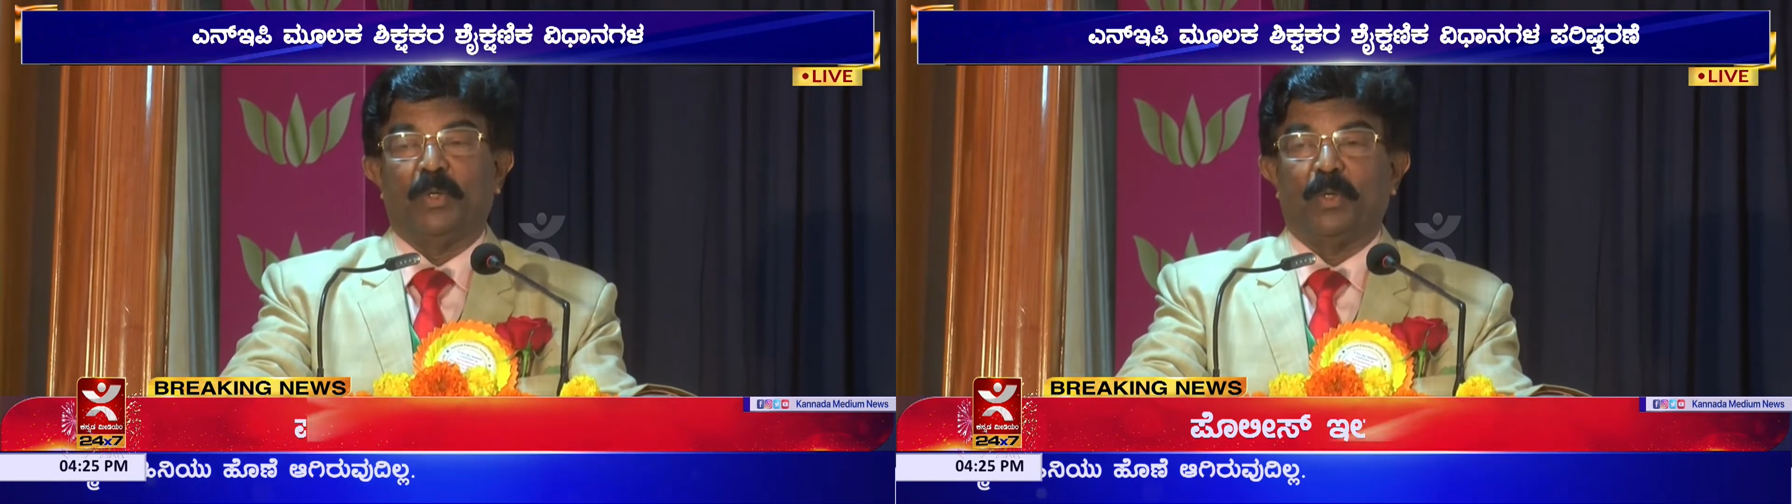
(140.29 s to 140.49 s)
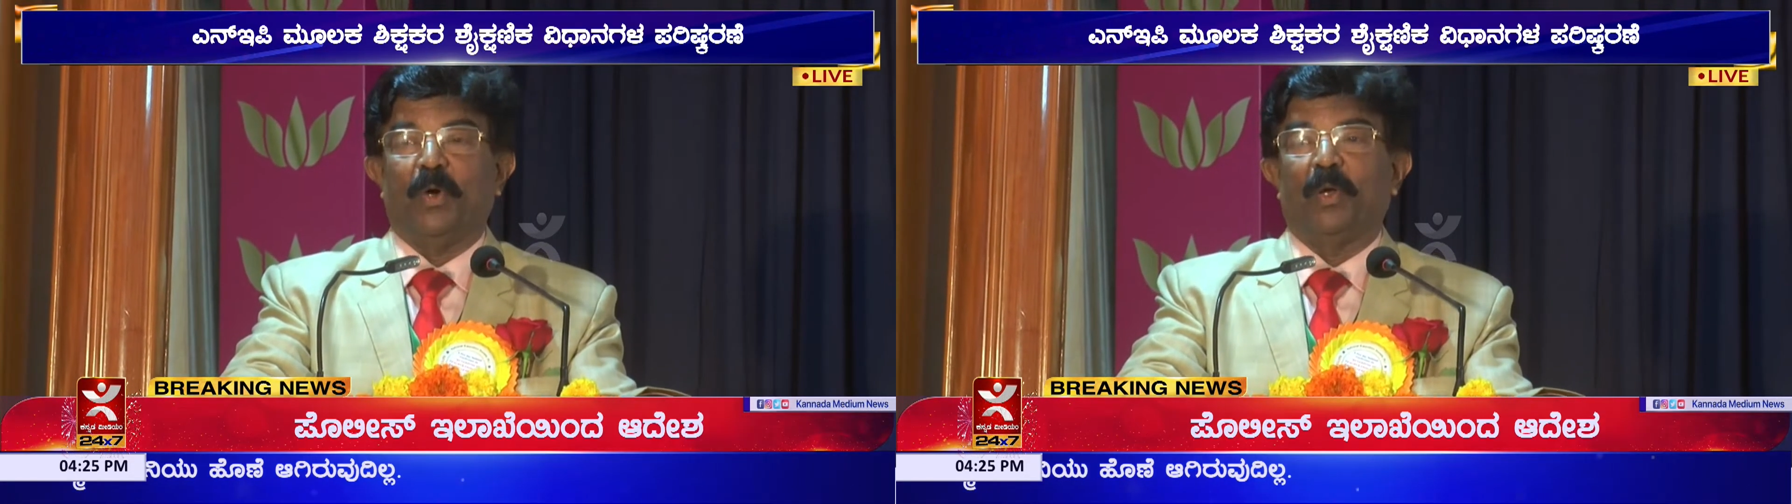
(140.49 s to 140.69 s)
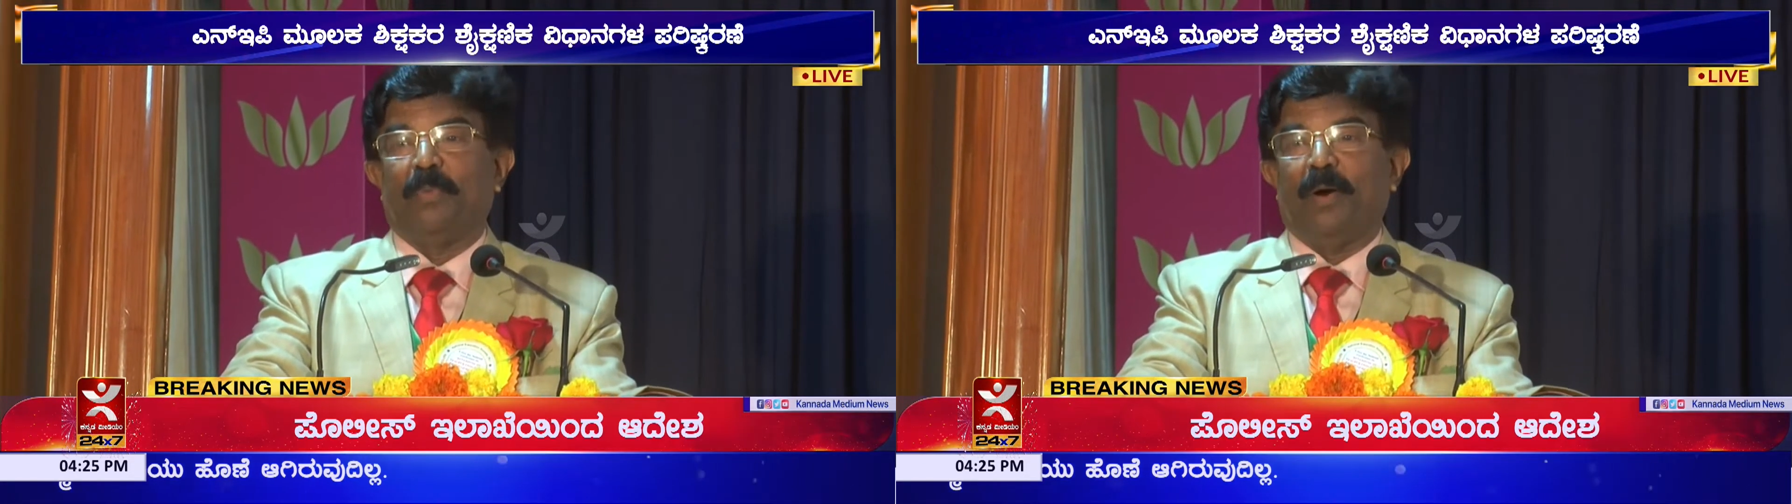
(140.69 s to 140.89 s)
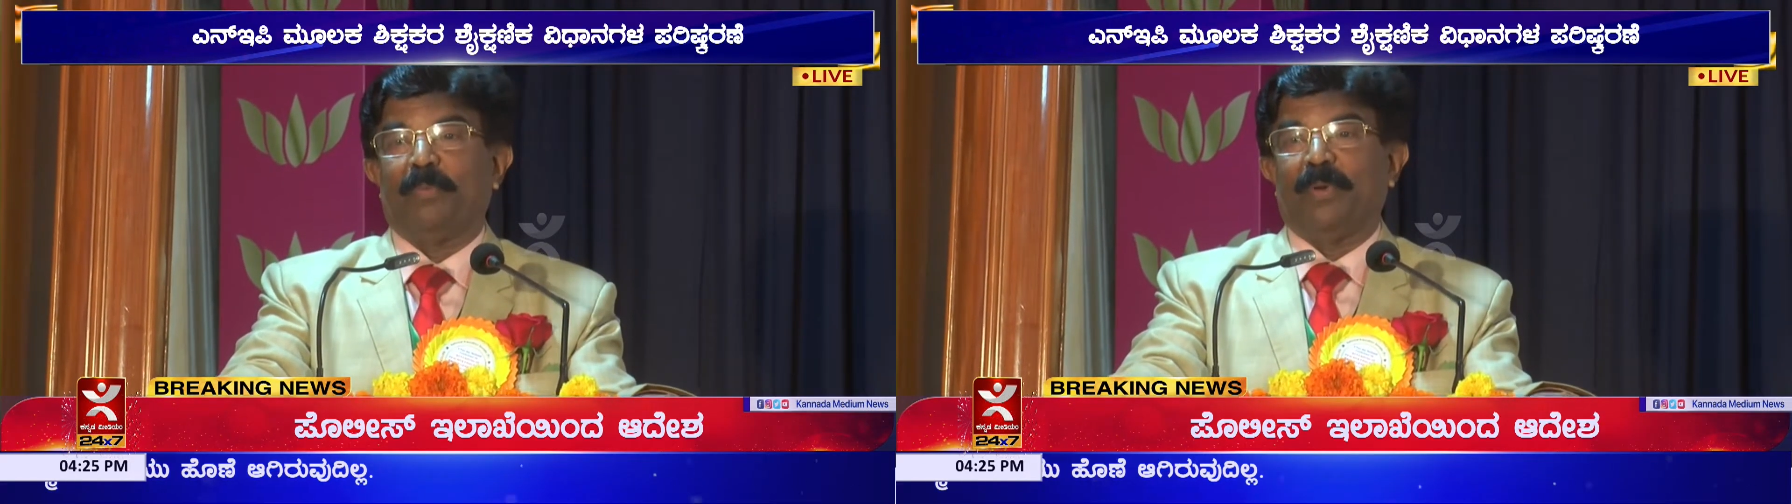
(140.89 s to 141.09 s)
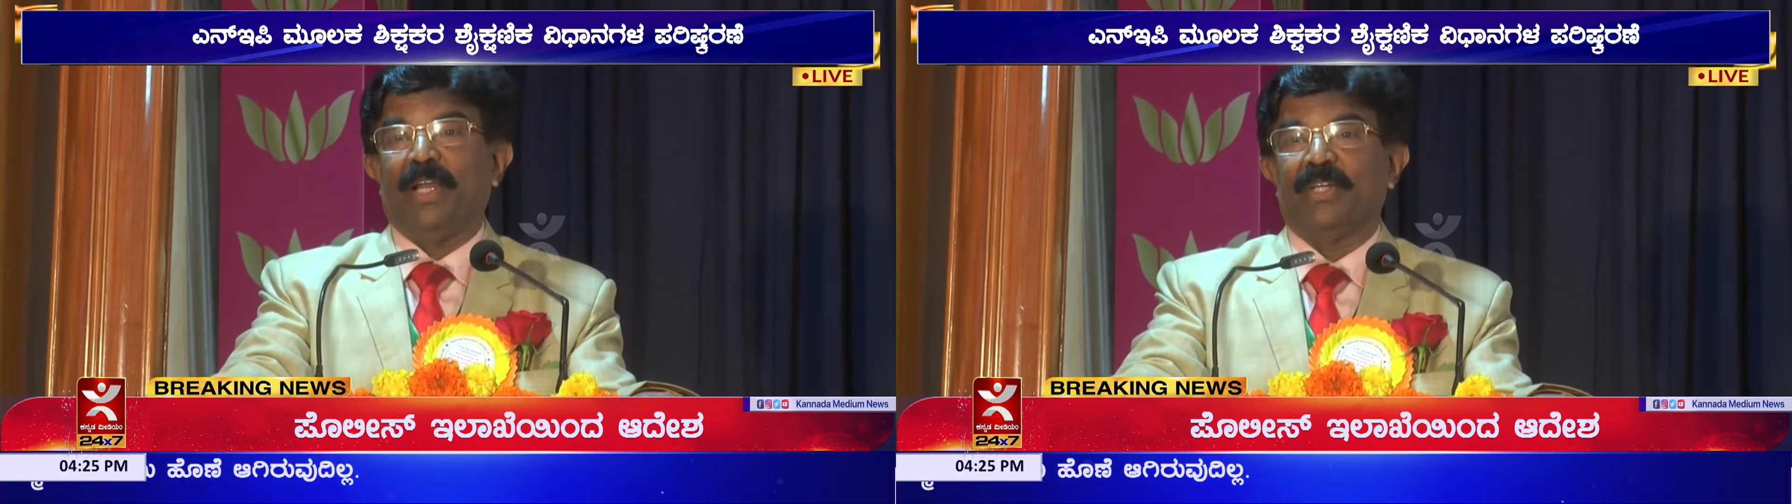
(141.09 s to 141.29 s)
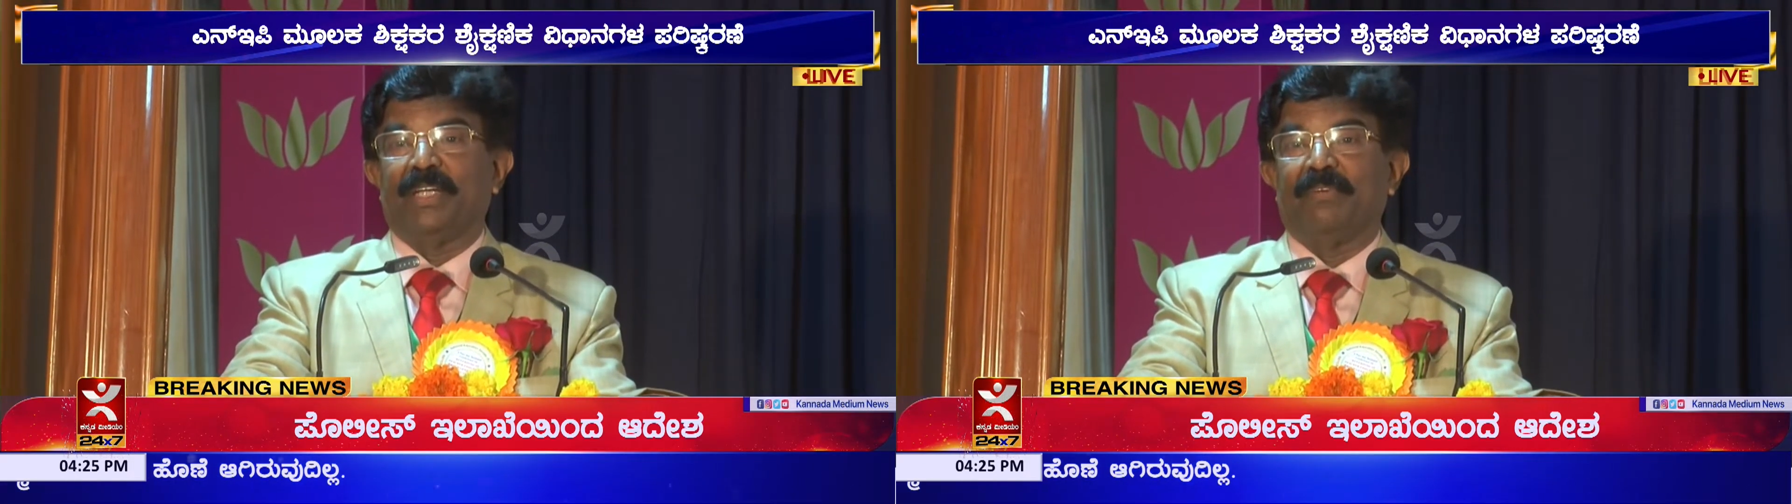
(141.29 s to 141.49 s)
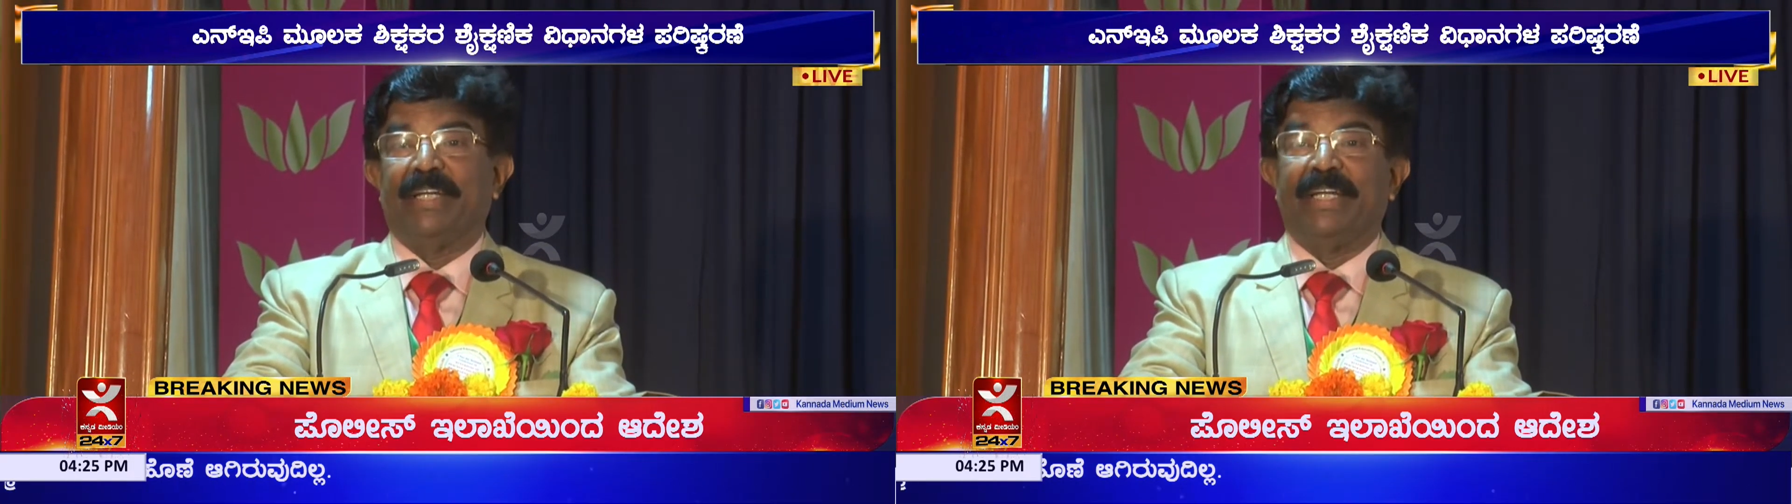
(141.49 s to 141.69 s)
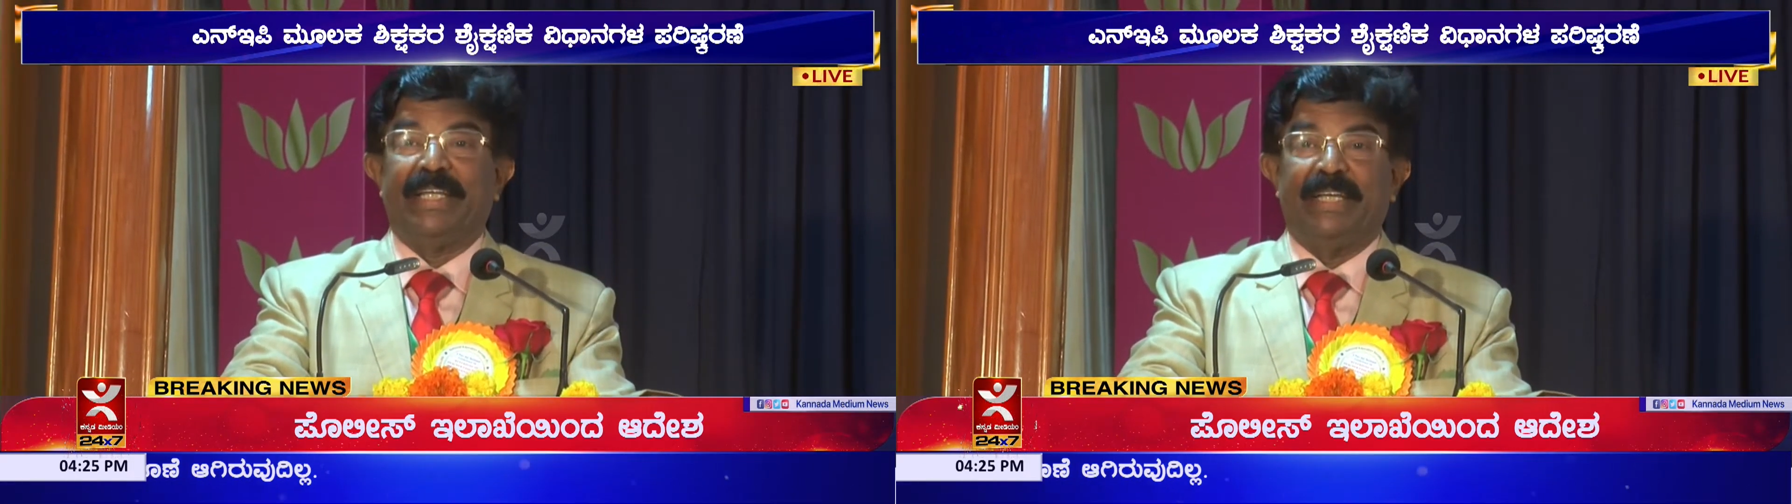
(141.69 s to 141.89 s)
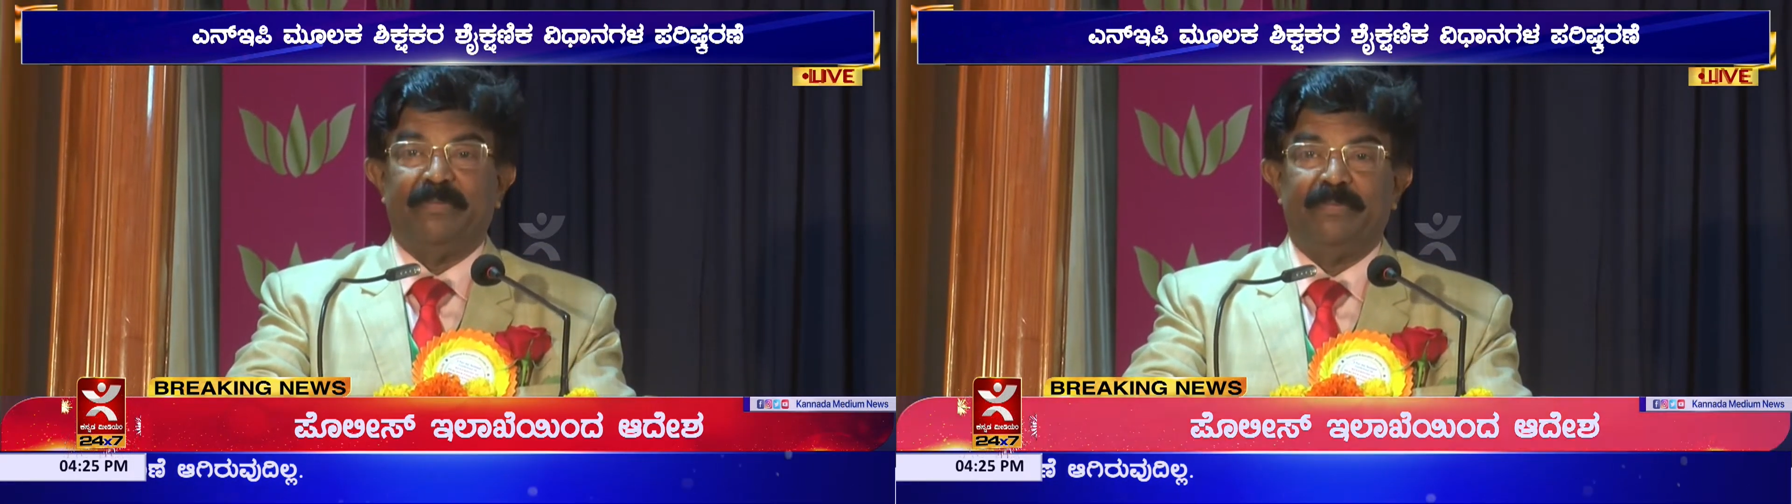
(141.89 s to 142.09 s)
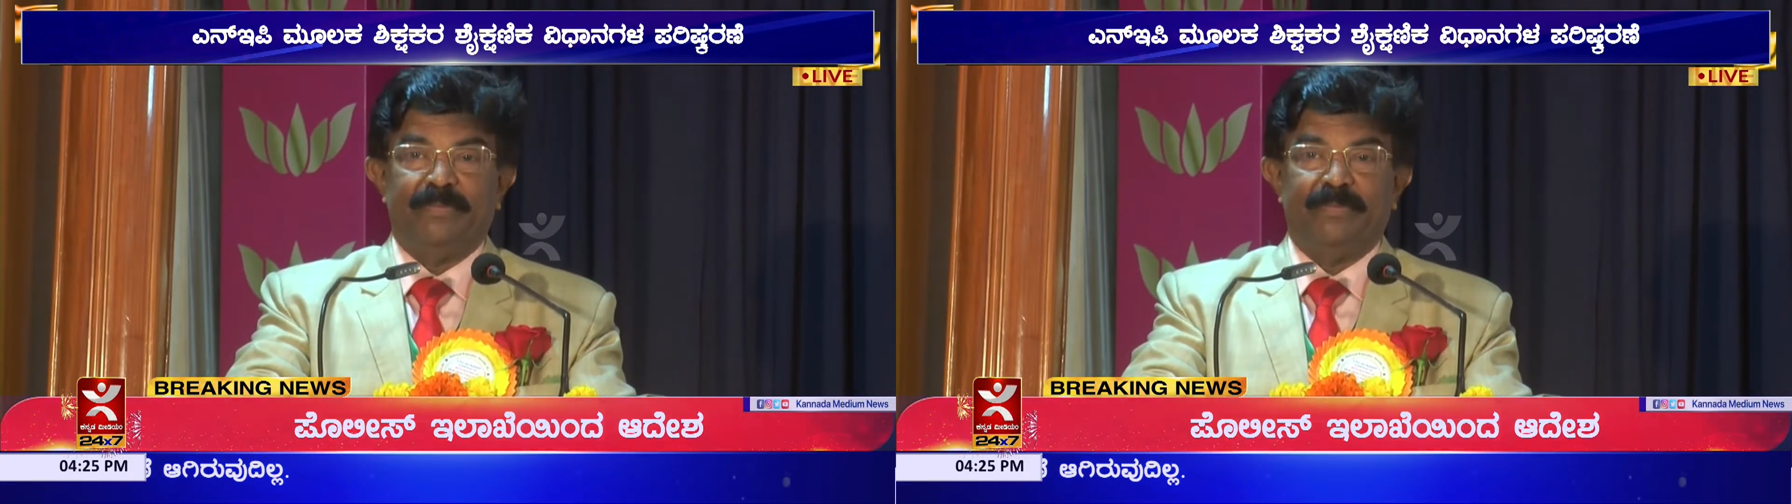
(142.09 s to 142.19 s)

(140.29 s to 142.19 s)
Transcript: crore population of India?